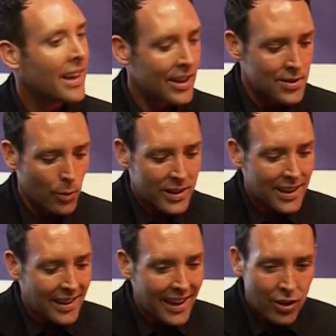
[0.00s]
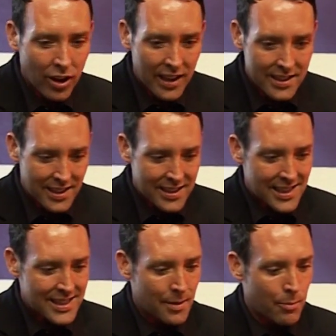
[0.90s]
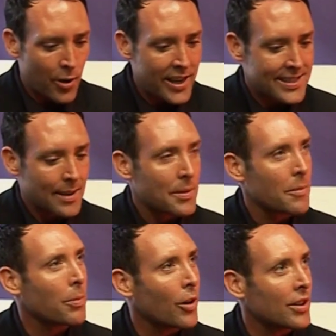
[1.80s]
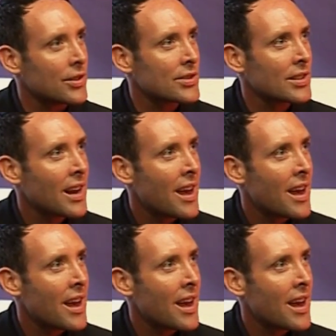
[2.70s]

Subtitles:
And so what the glycolic does is it breaks up the bonds